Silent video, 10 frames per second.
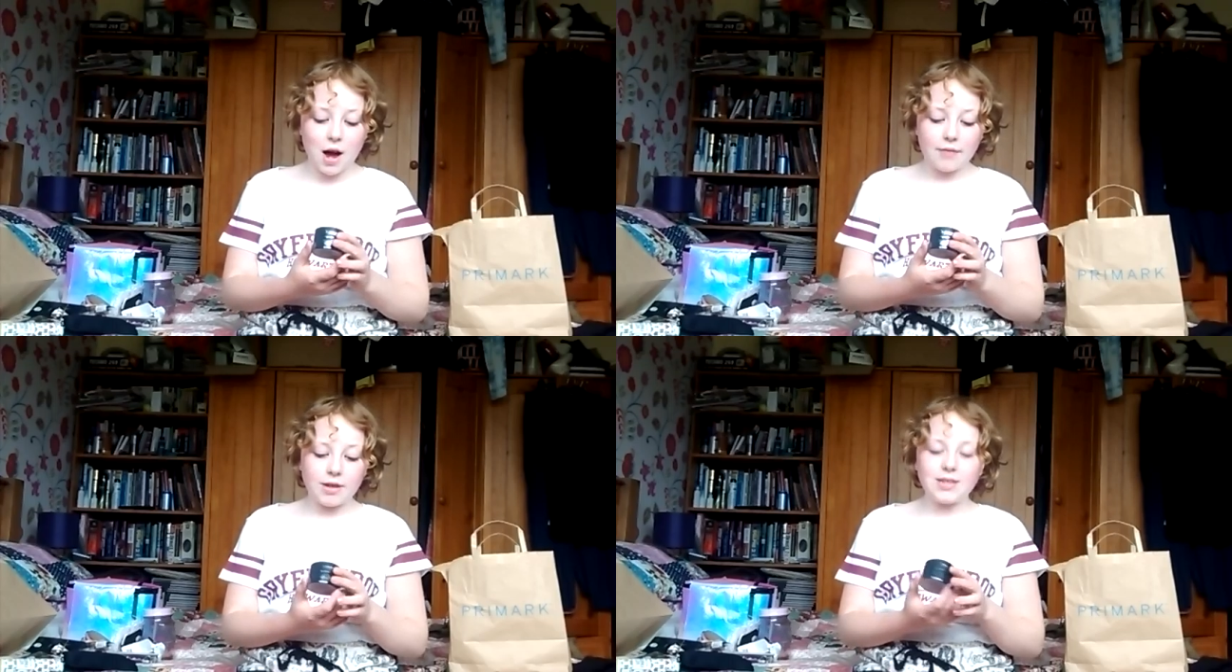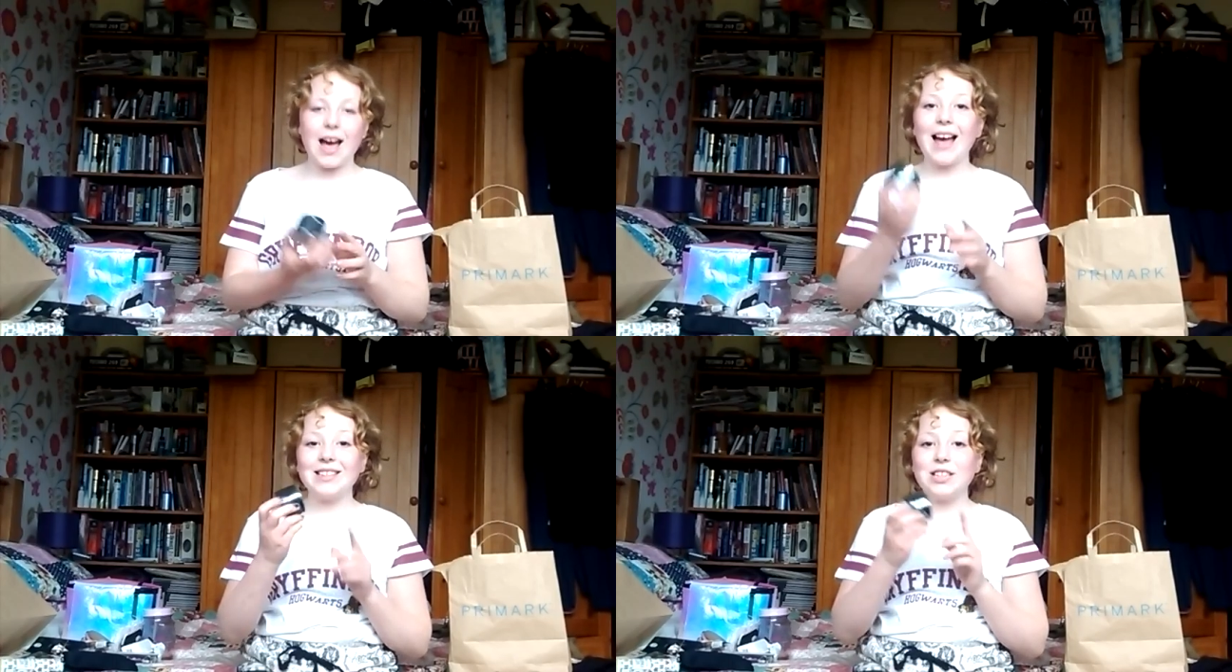and these are
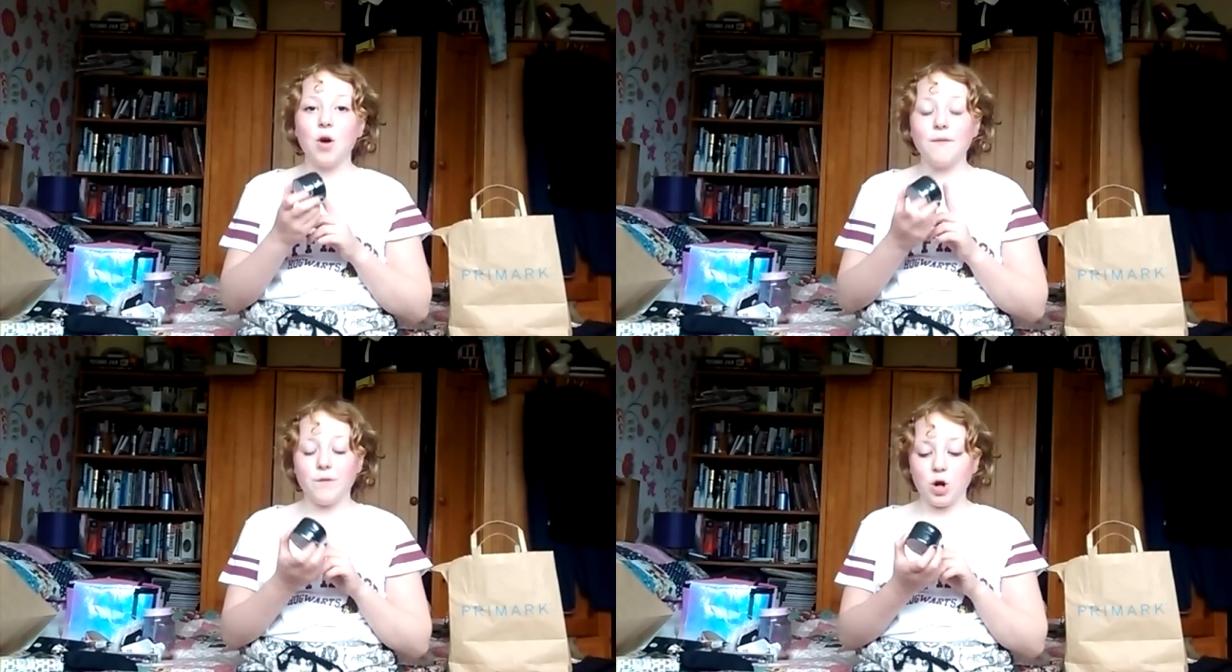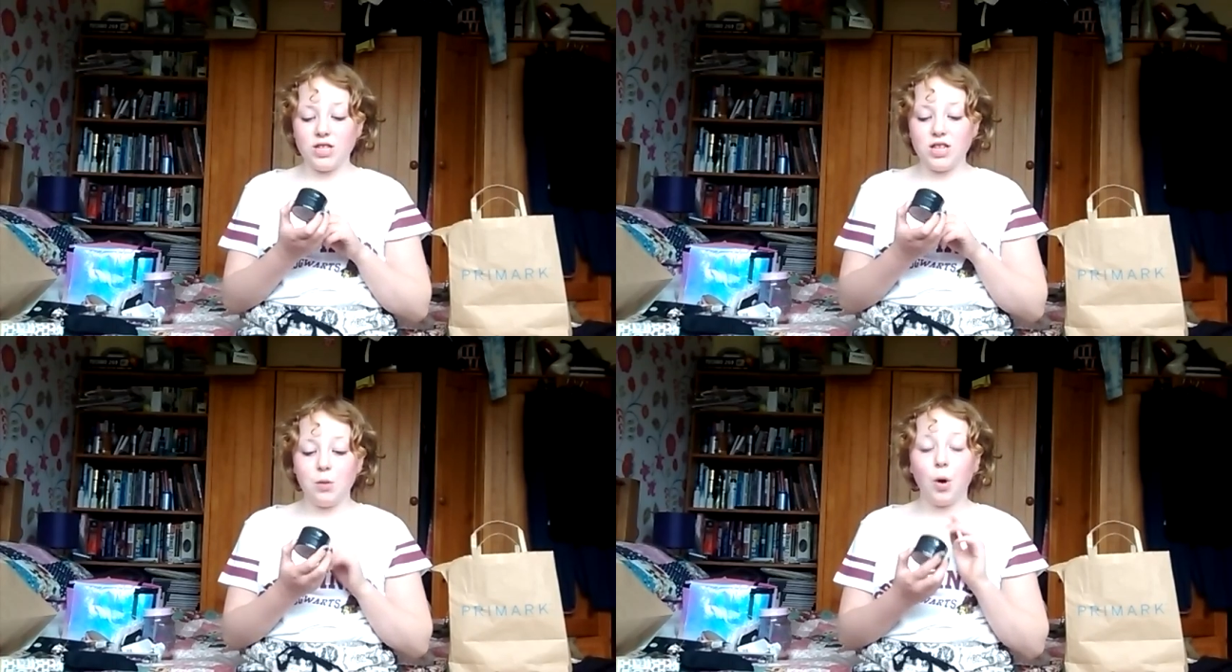acetone free,
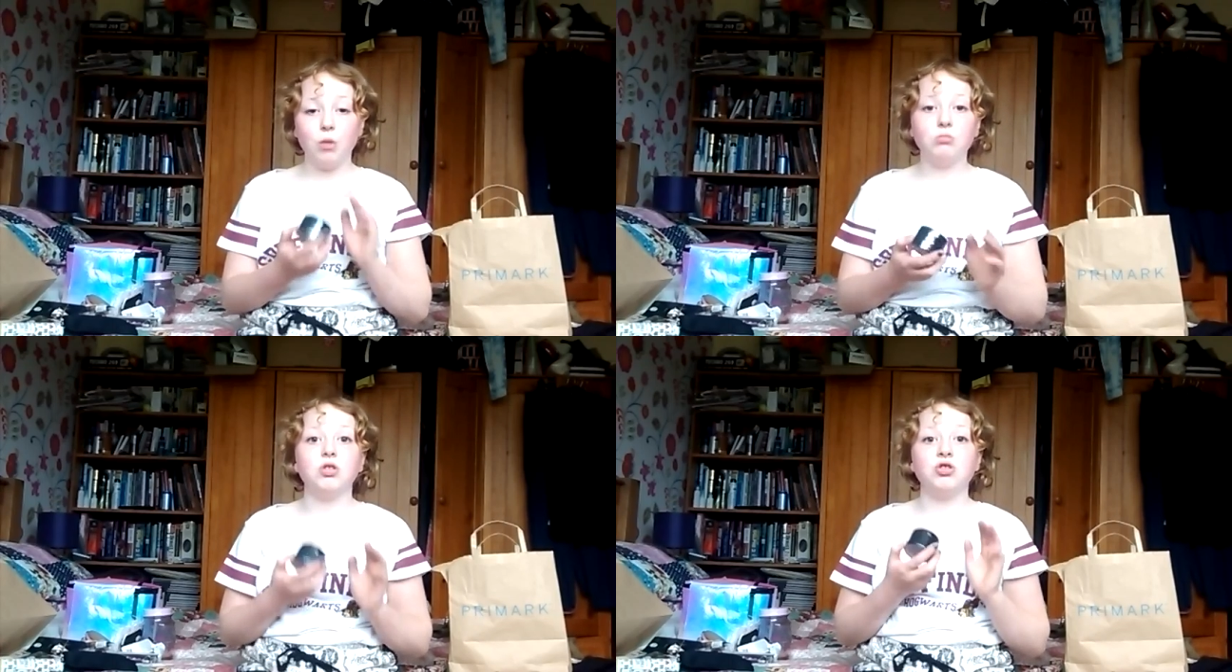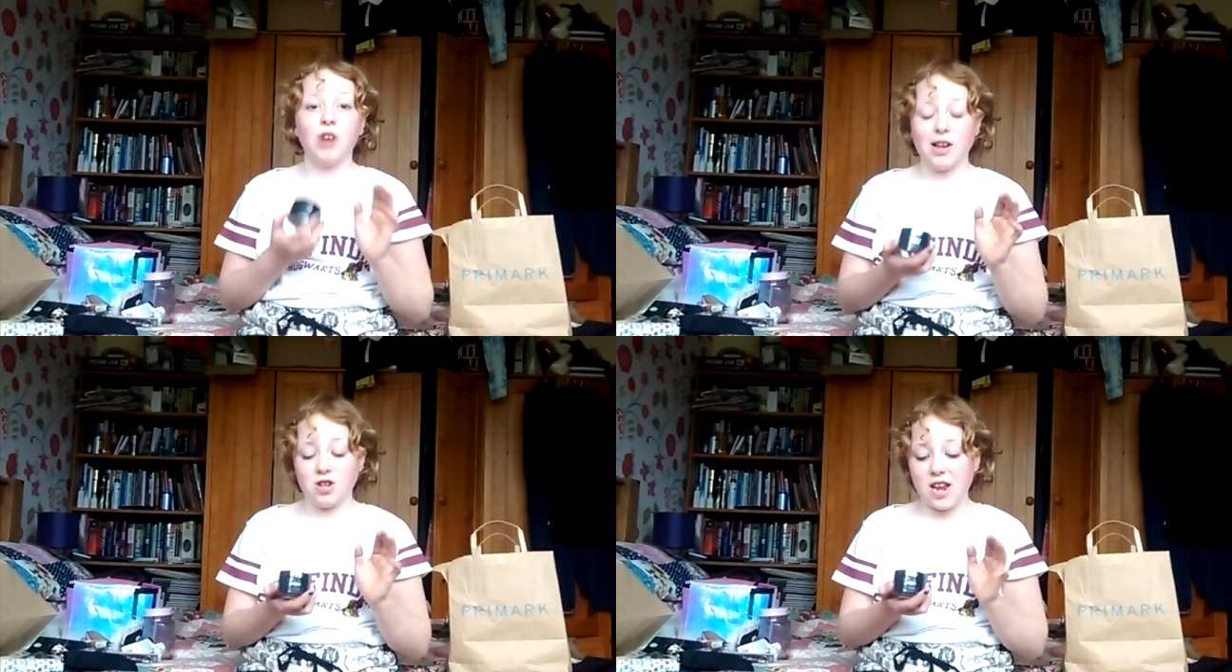so they won't
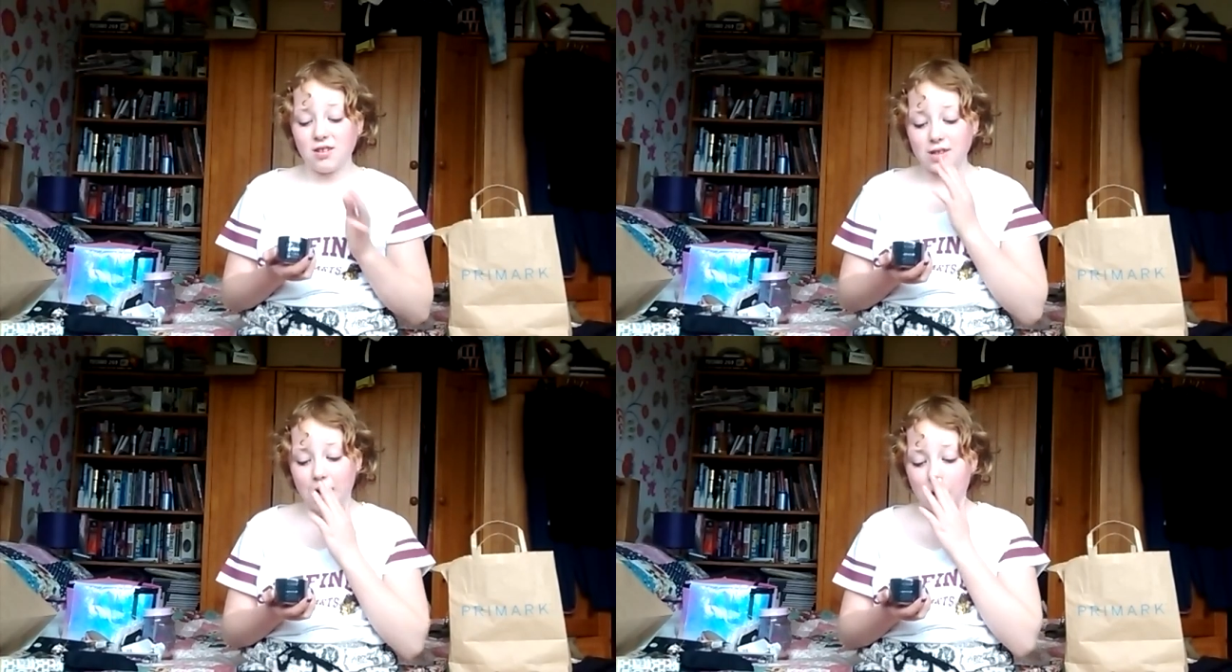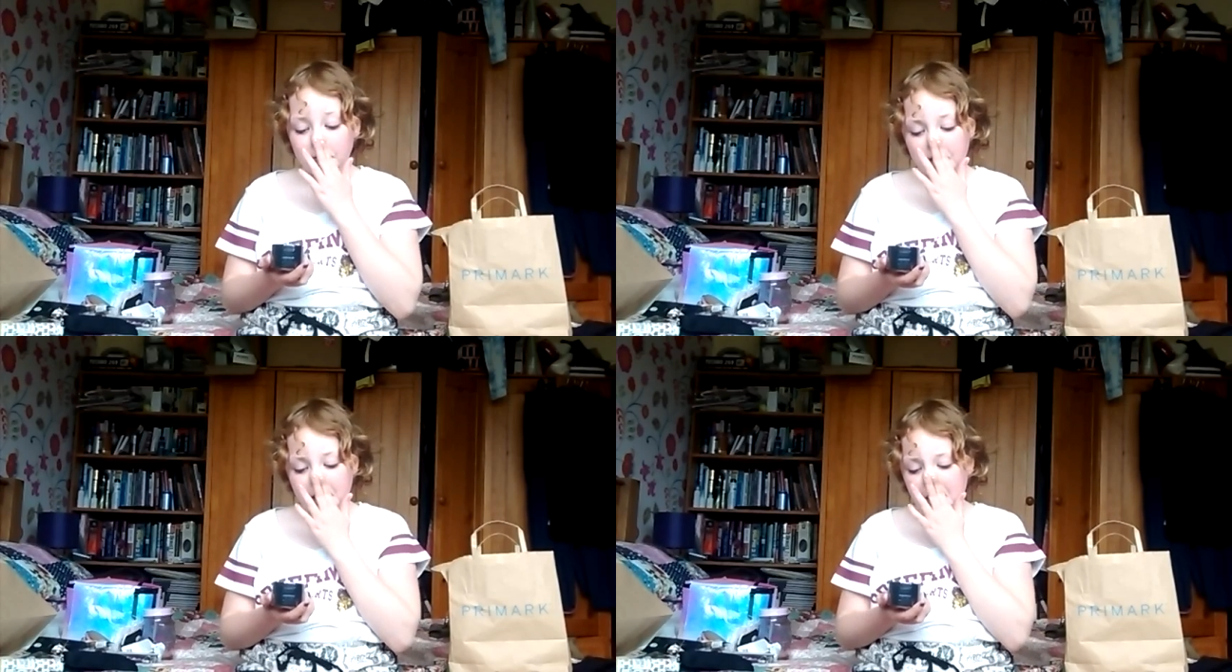dry your nails out.